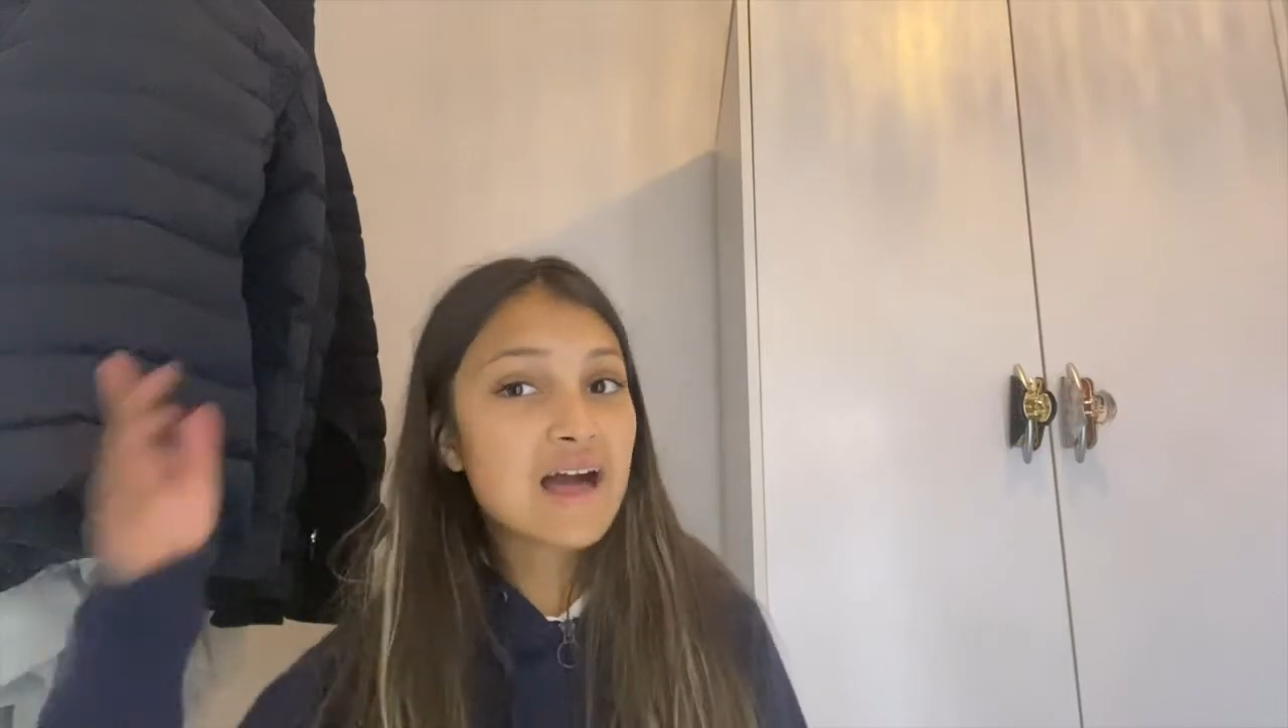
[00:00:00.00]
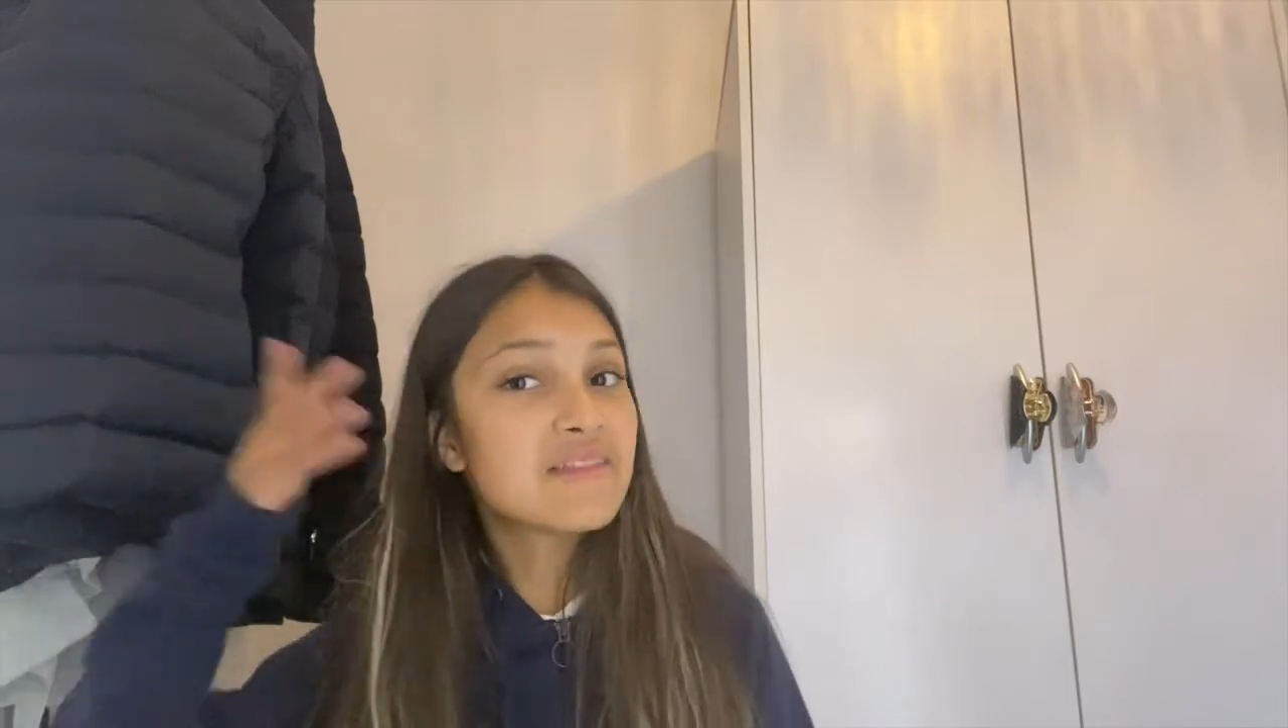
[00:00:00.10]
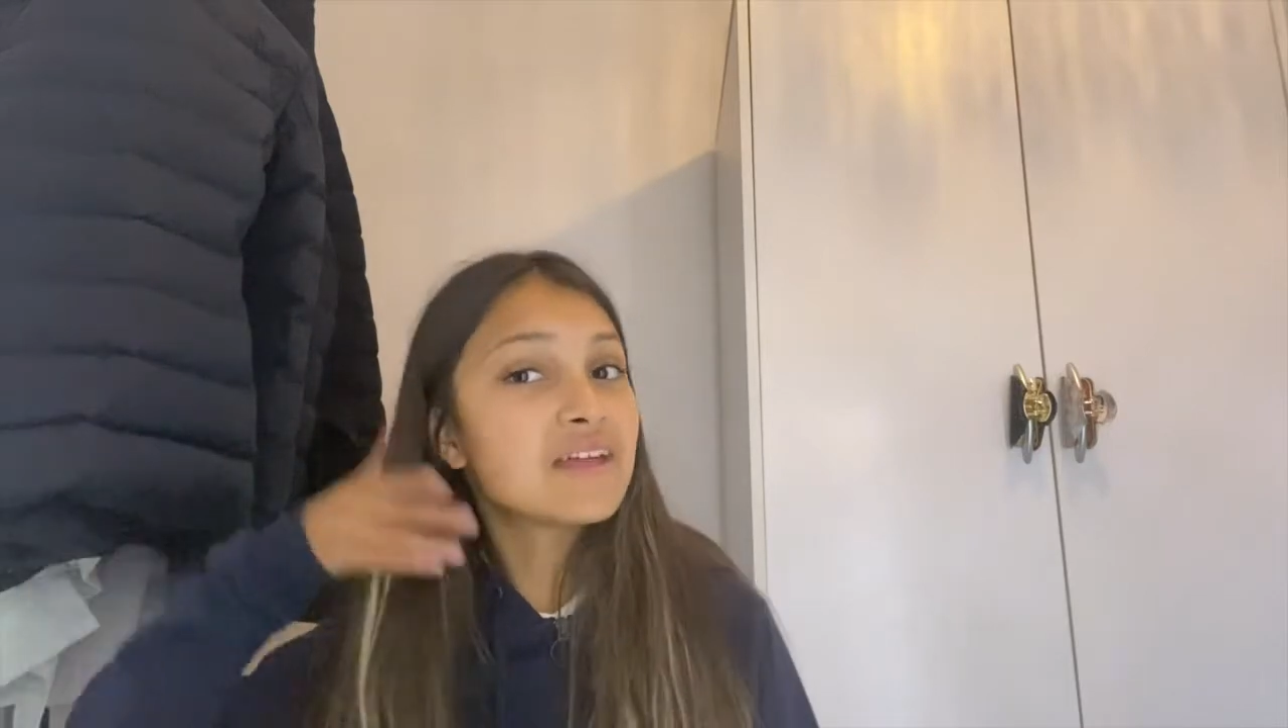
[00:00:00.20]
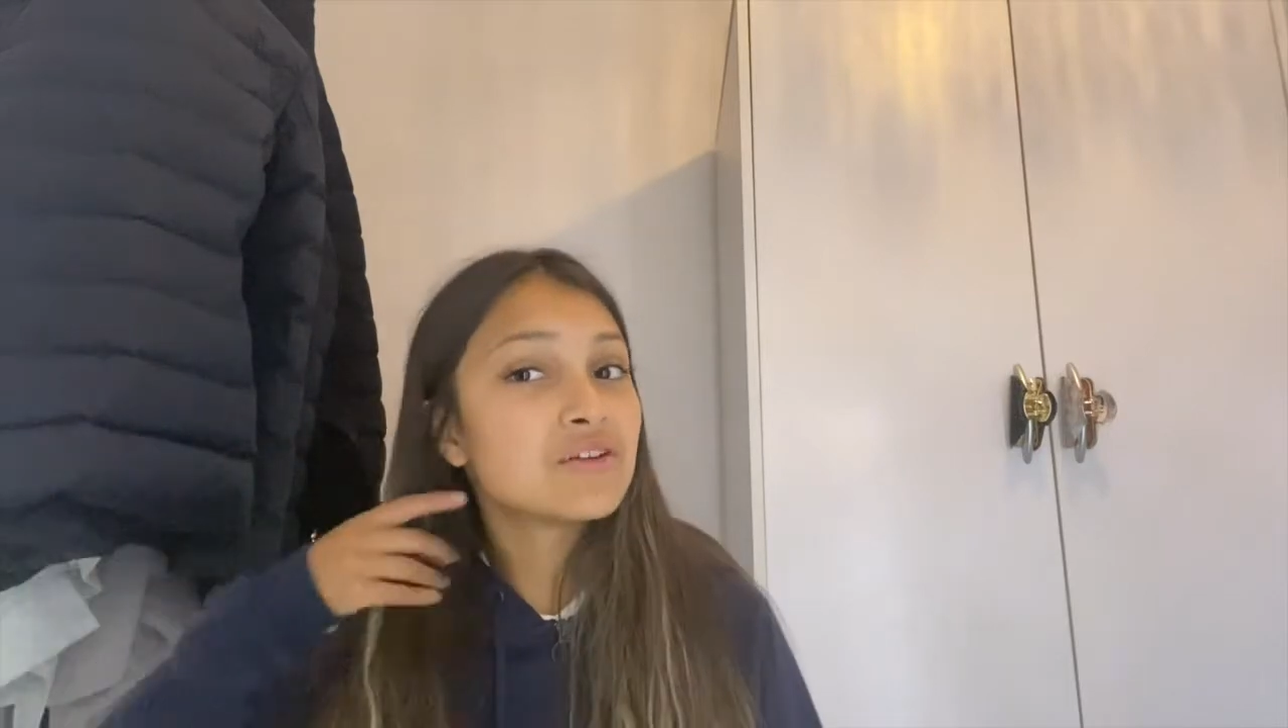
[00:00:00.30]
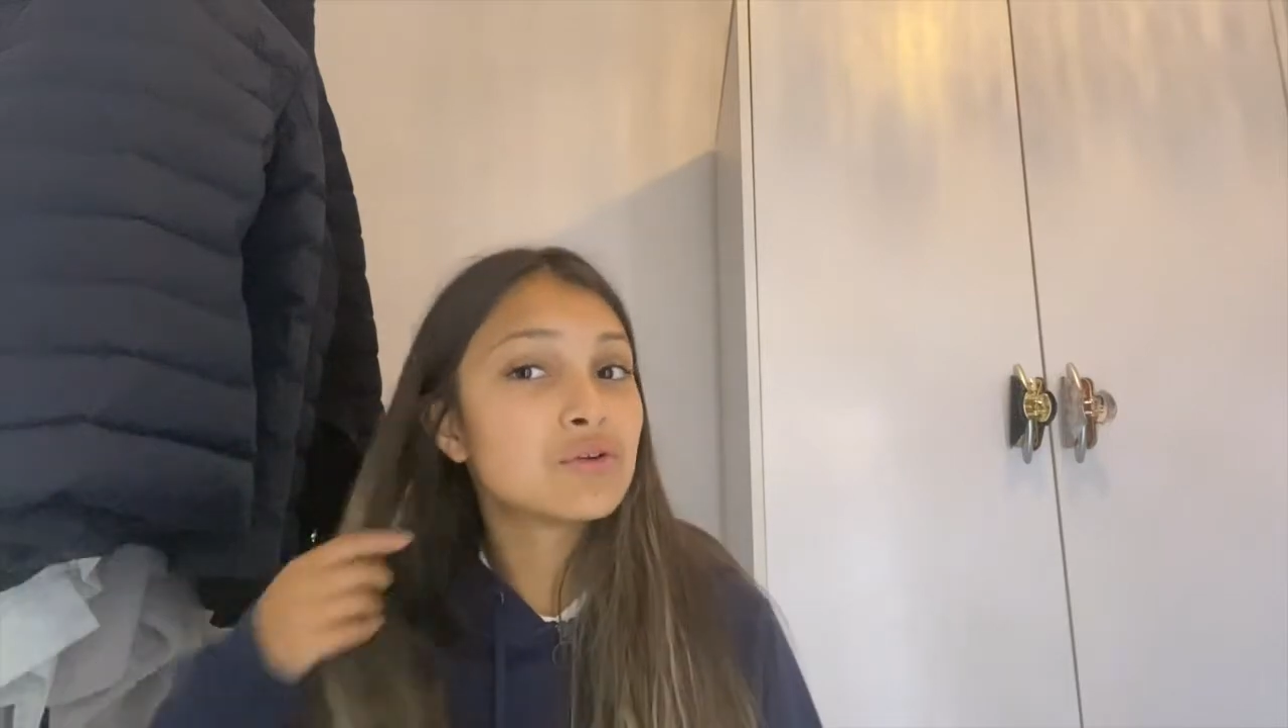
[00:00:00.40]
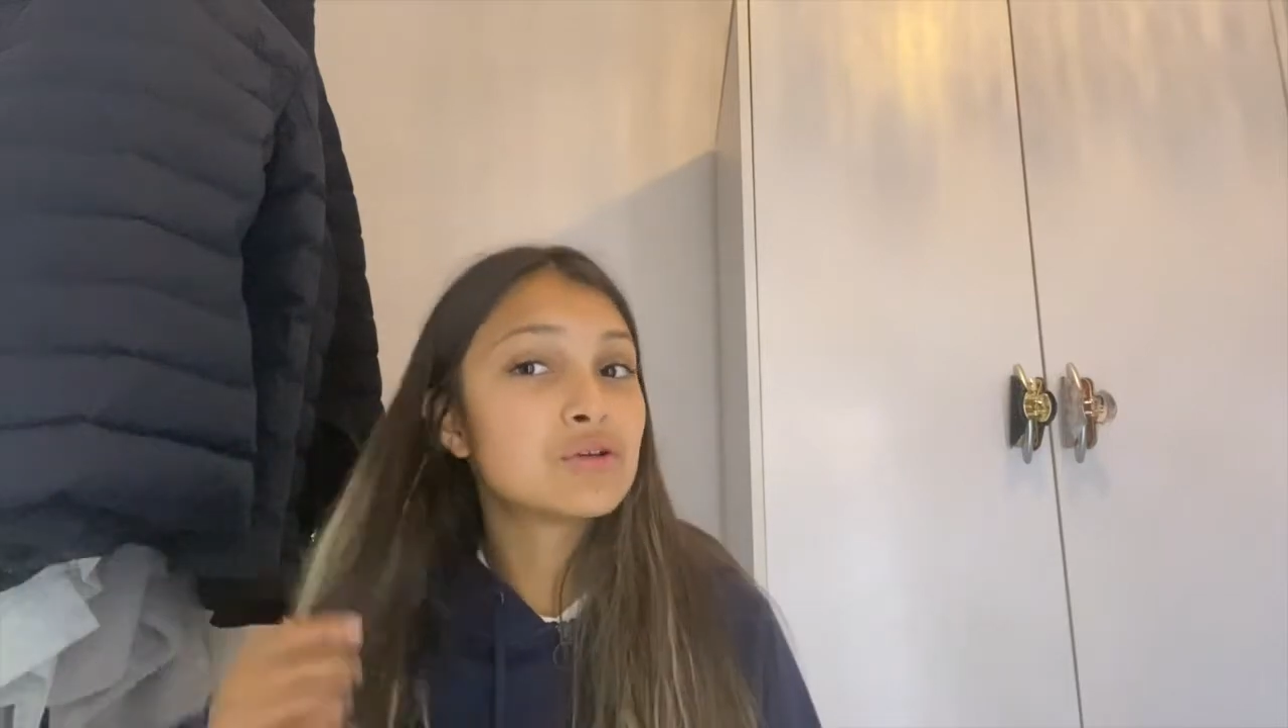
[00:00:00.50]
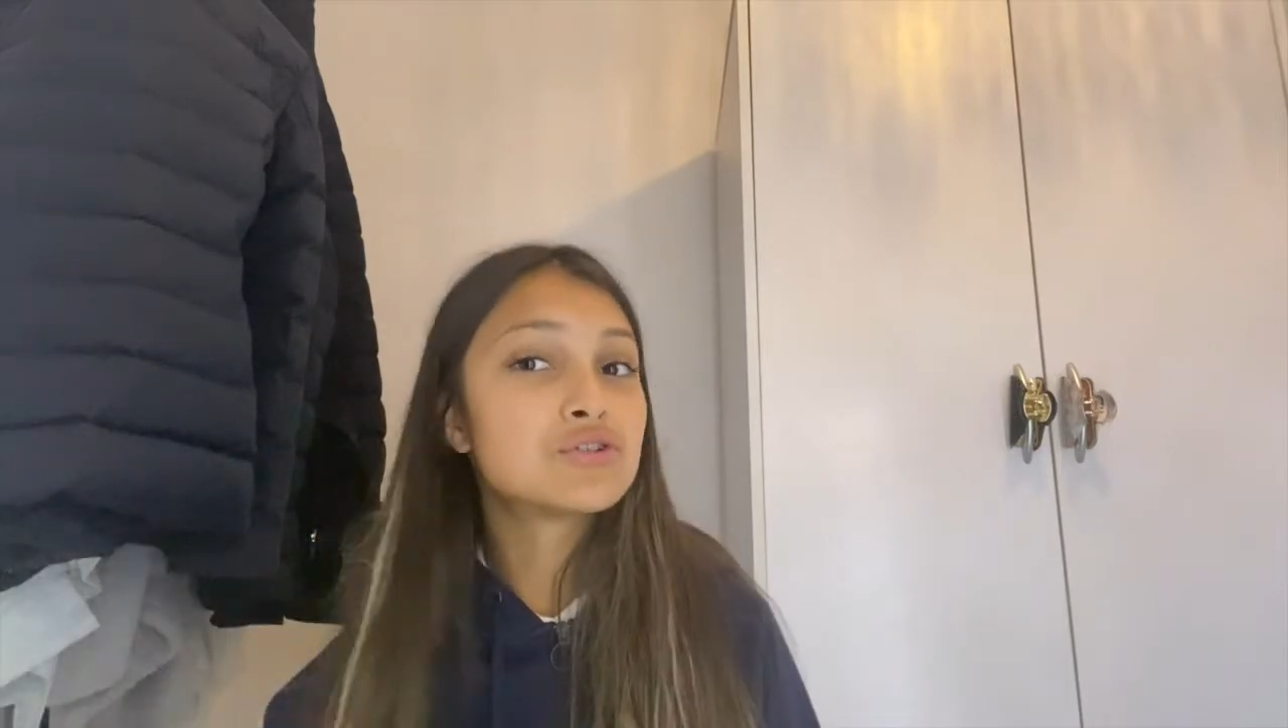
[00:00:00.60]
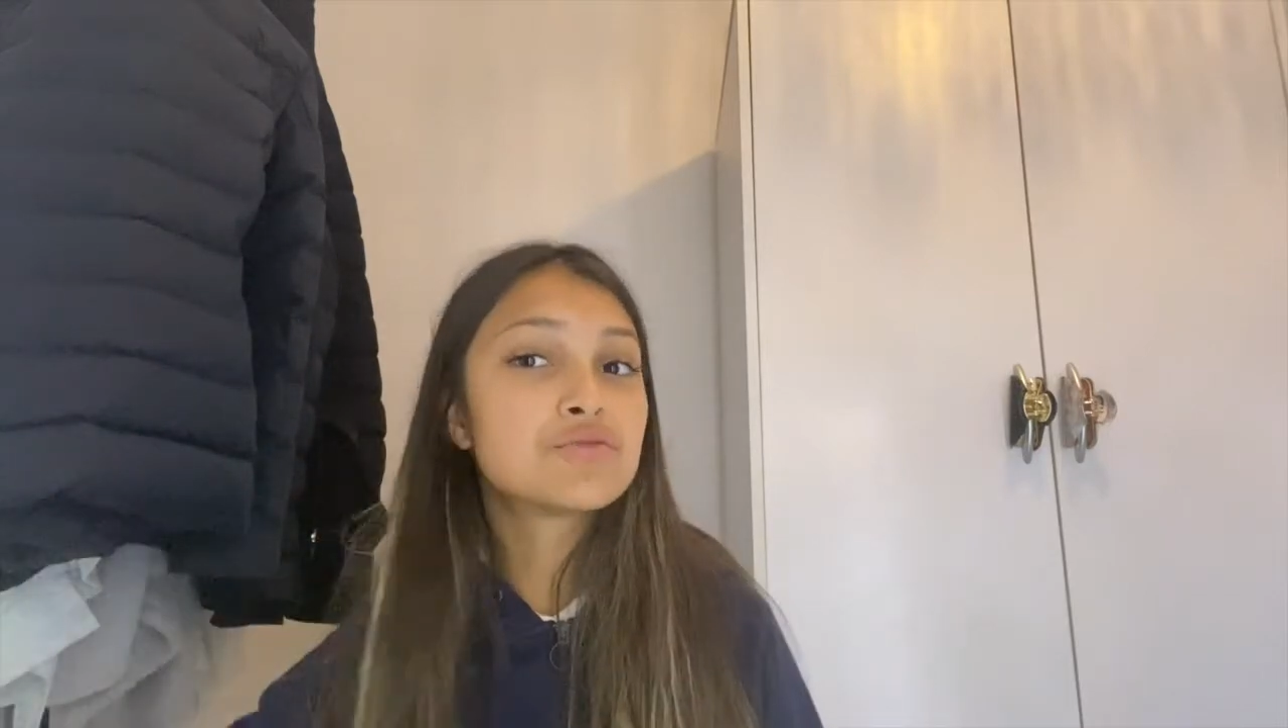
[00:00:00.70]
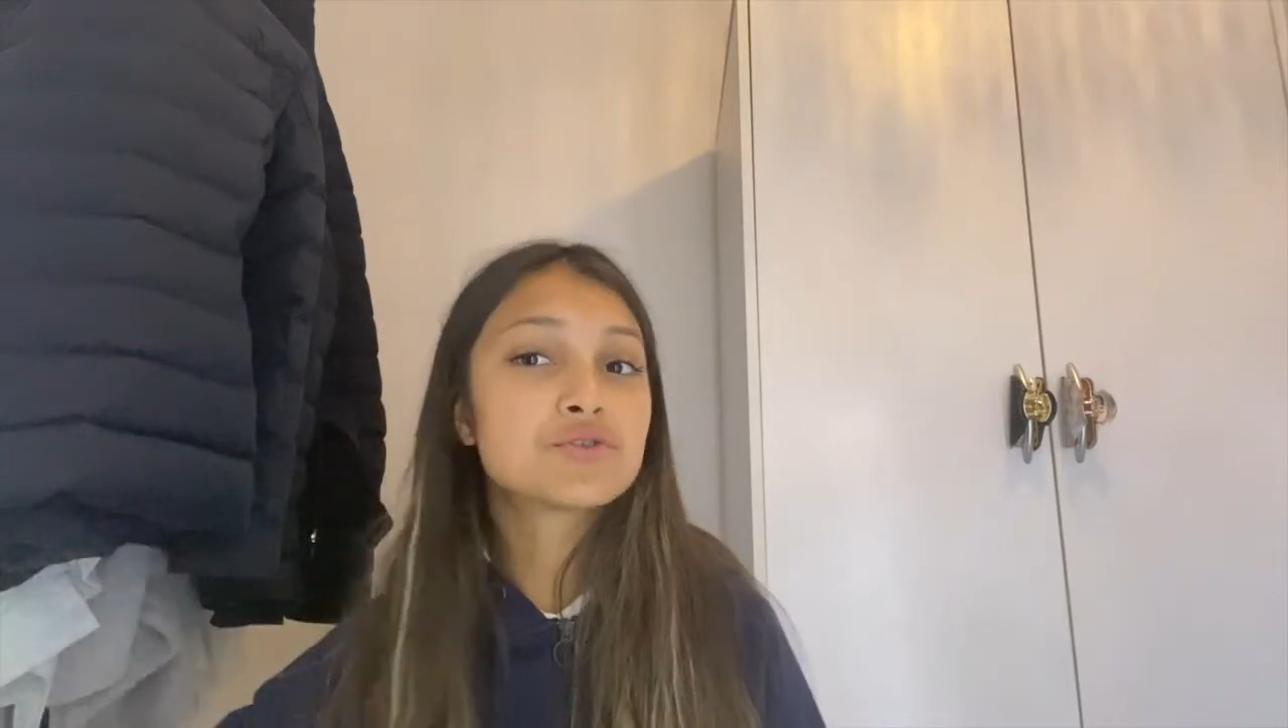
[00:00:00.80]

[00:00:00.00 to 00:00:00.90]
and then you'll lose